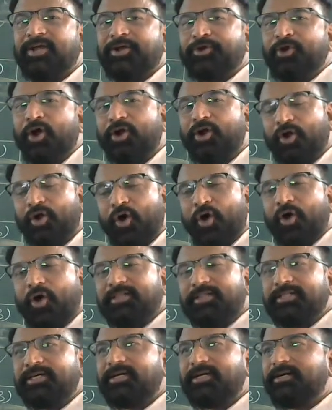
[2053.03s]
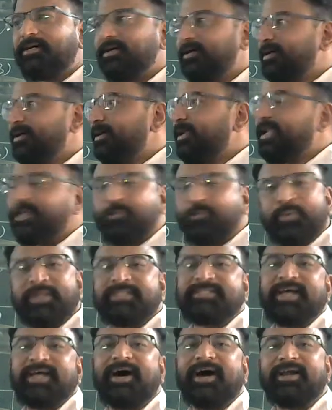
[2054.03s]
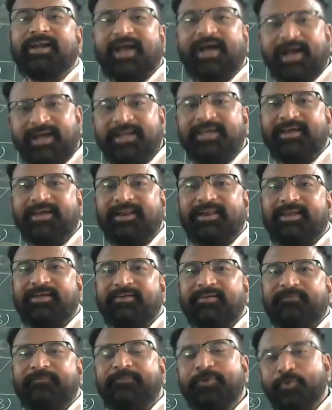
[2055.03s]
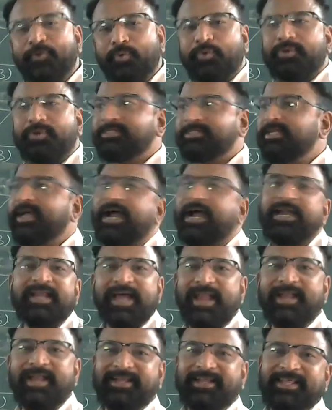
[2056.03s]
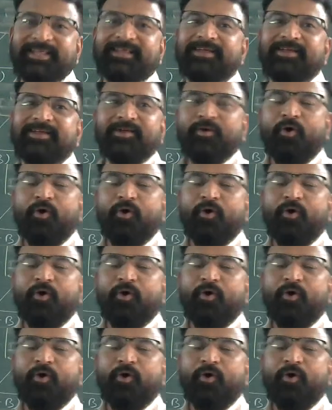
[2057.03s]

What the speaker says: Not all the liquids are ideal. Few. Say ideality.